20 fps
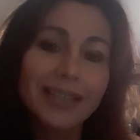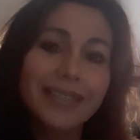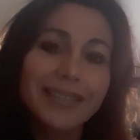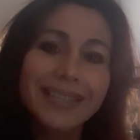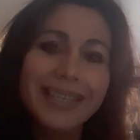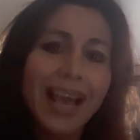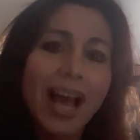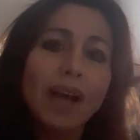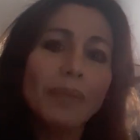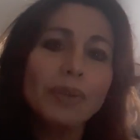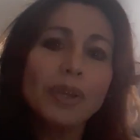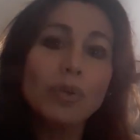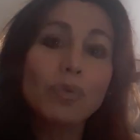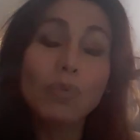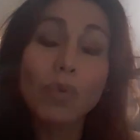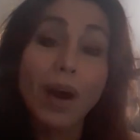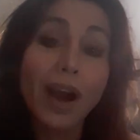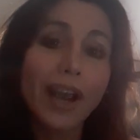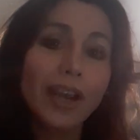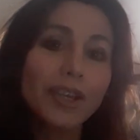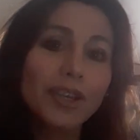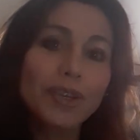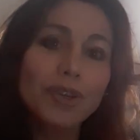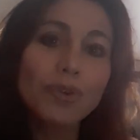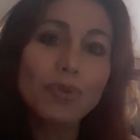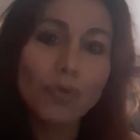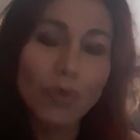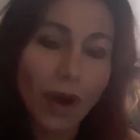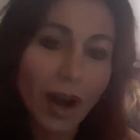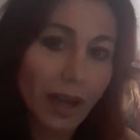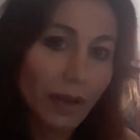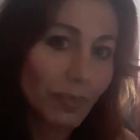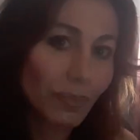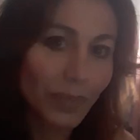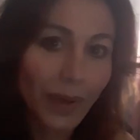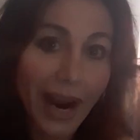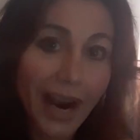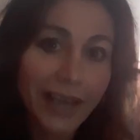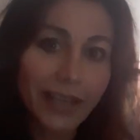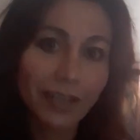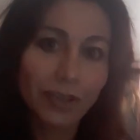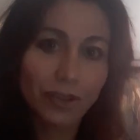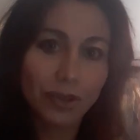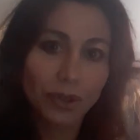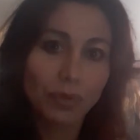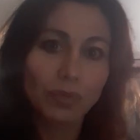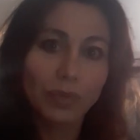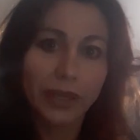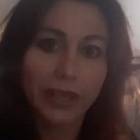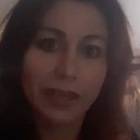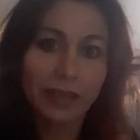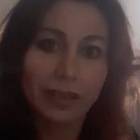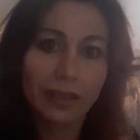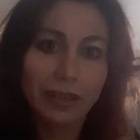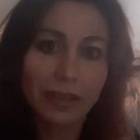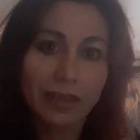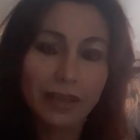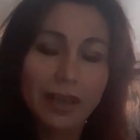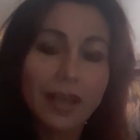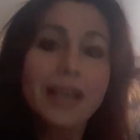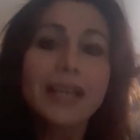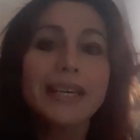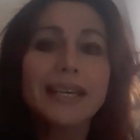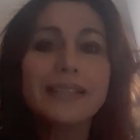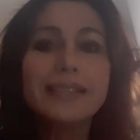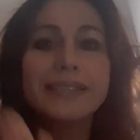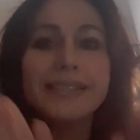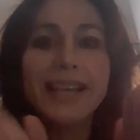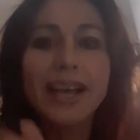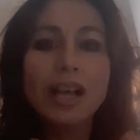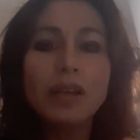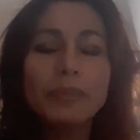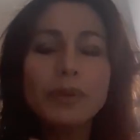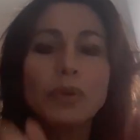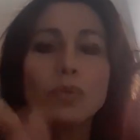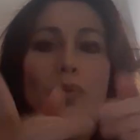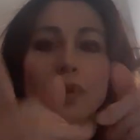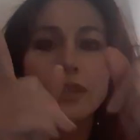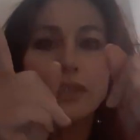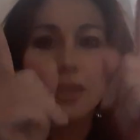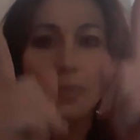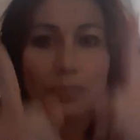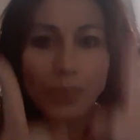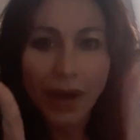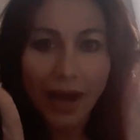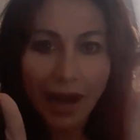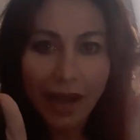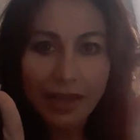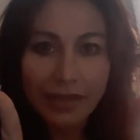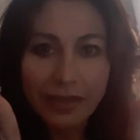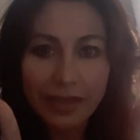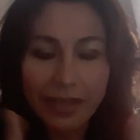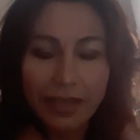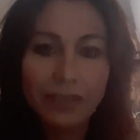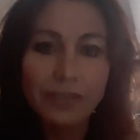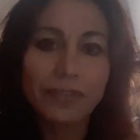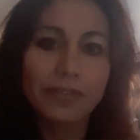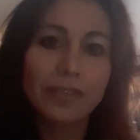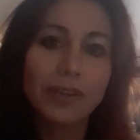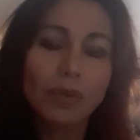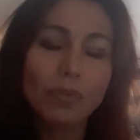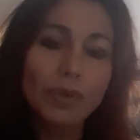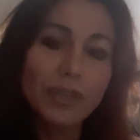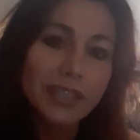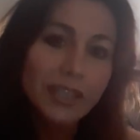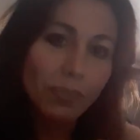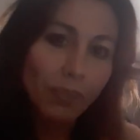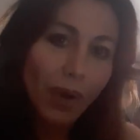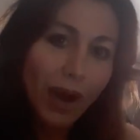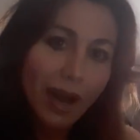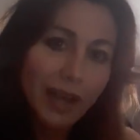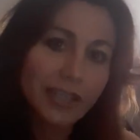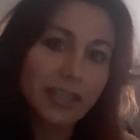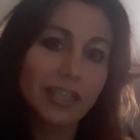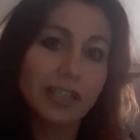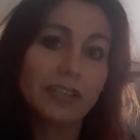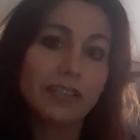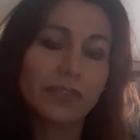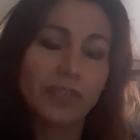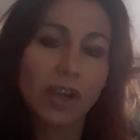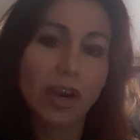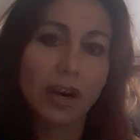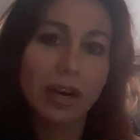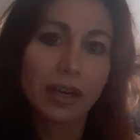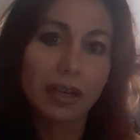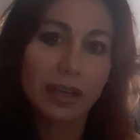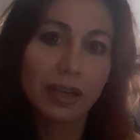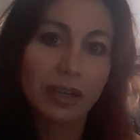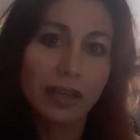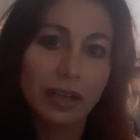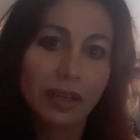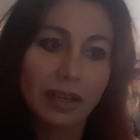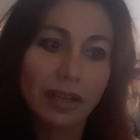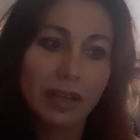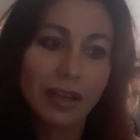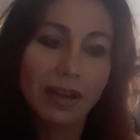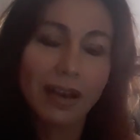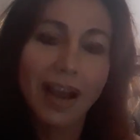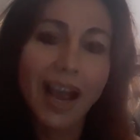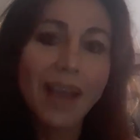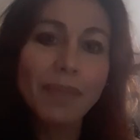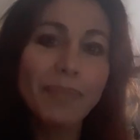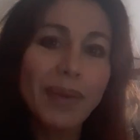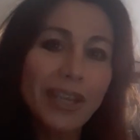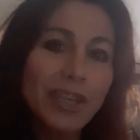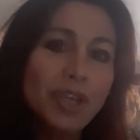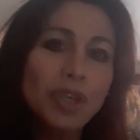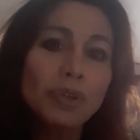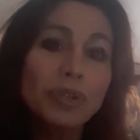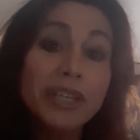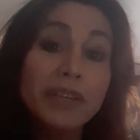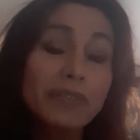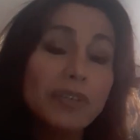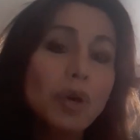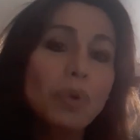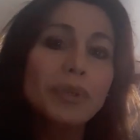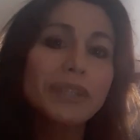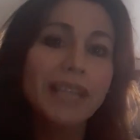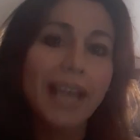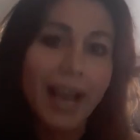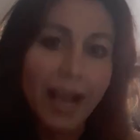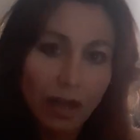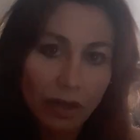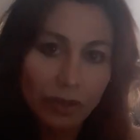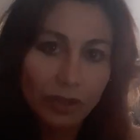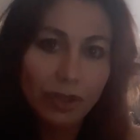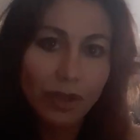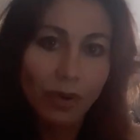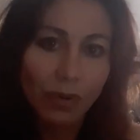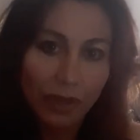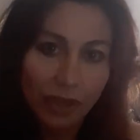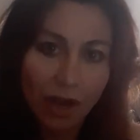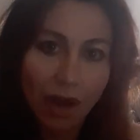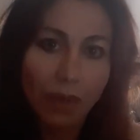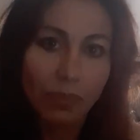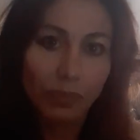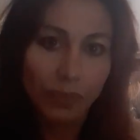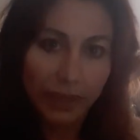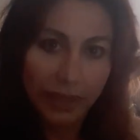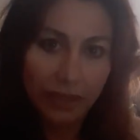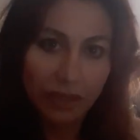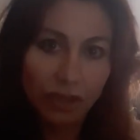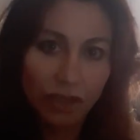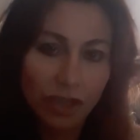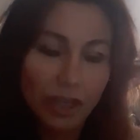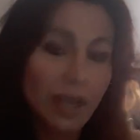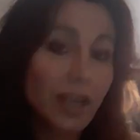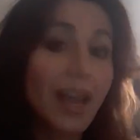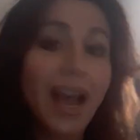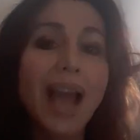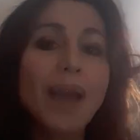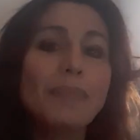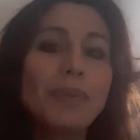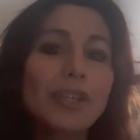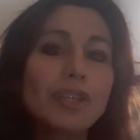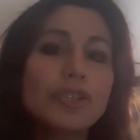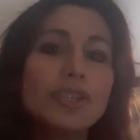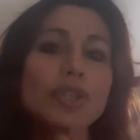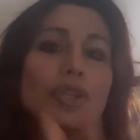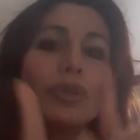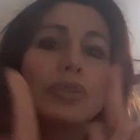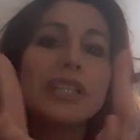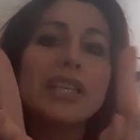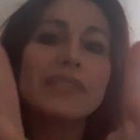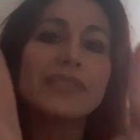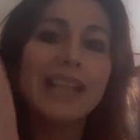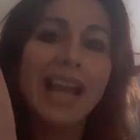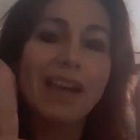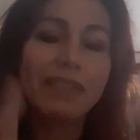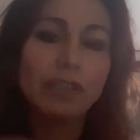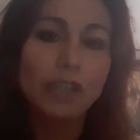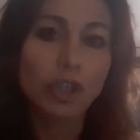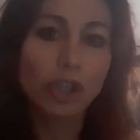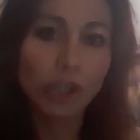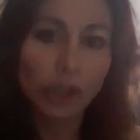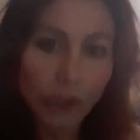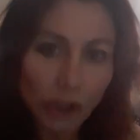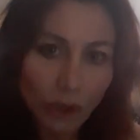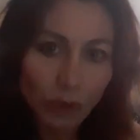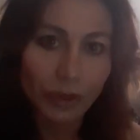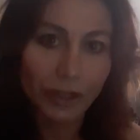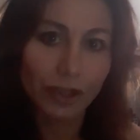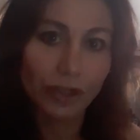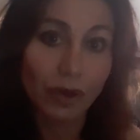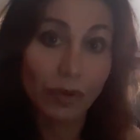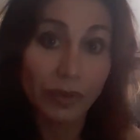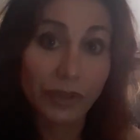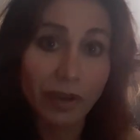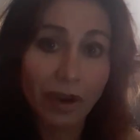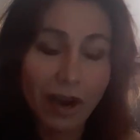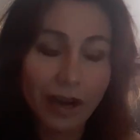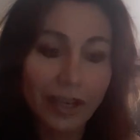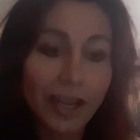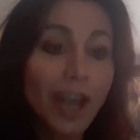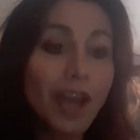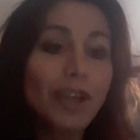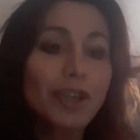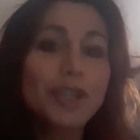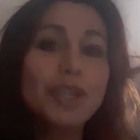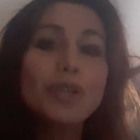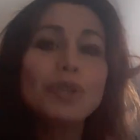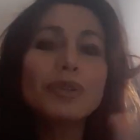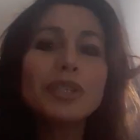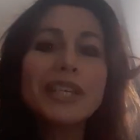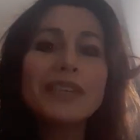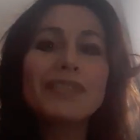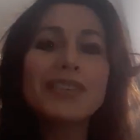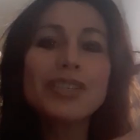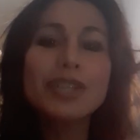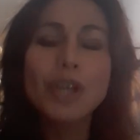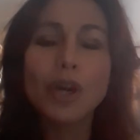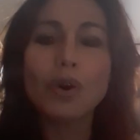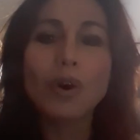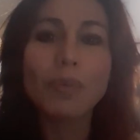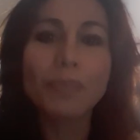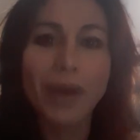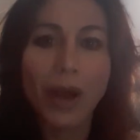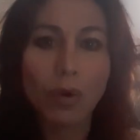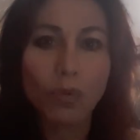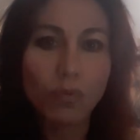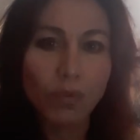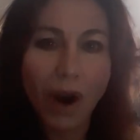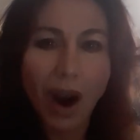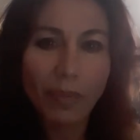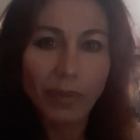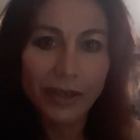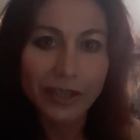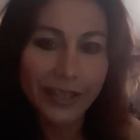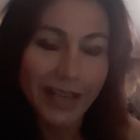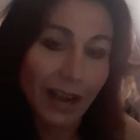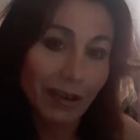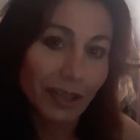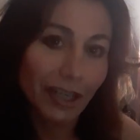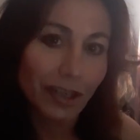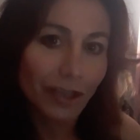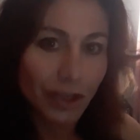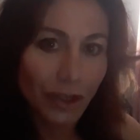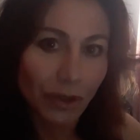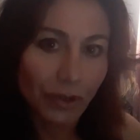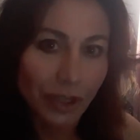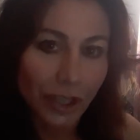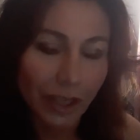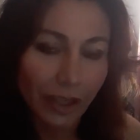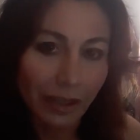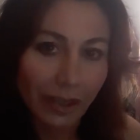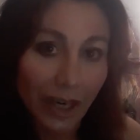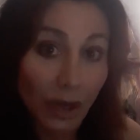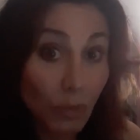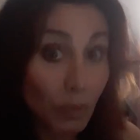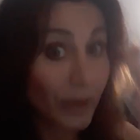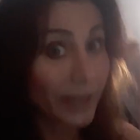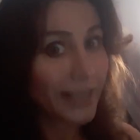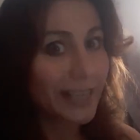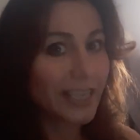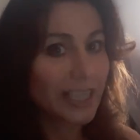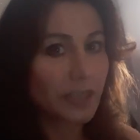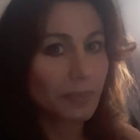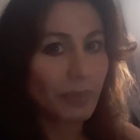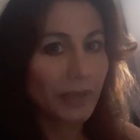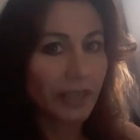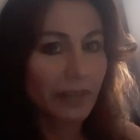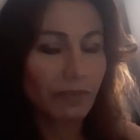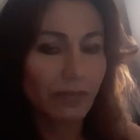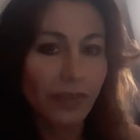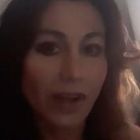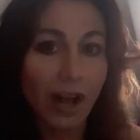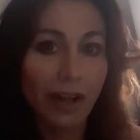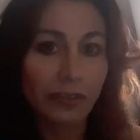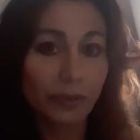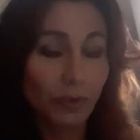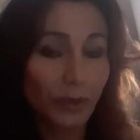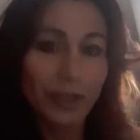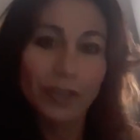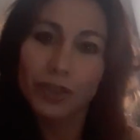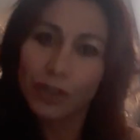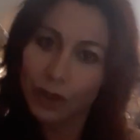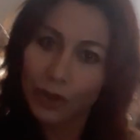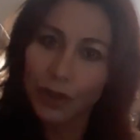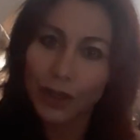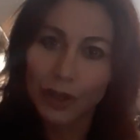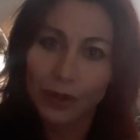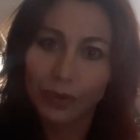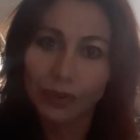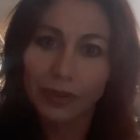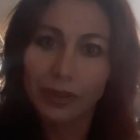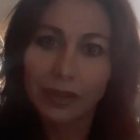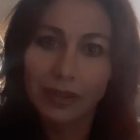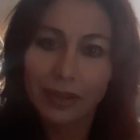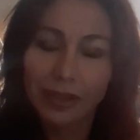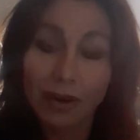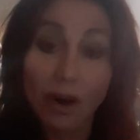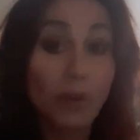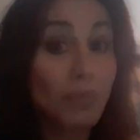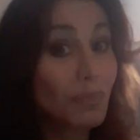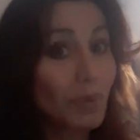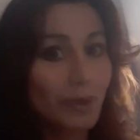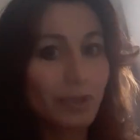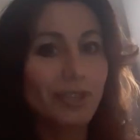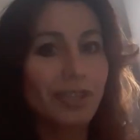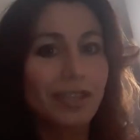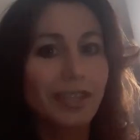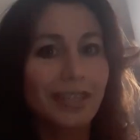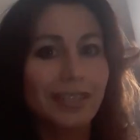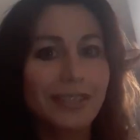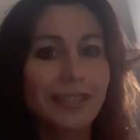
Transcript: Tell me why you want Biden to win. And tell me what the positives are. I bet you don't even know what the hell's going on, bitch. I bet you don't even have a clue what's going on. You don't even know about Robert Downey Jr. and what he's been involved with, do you? Or most of these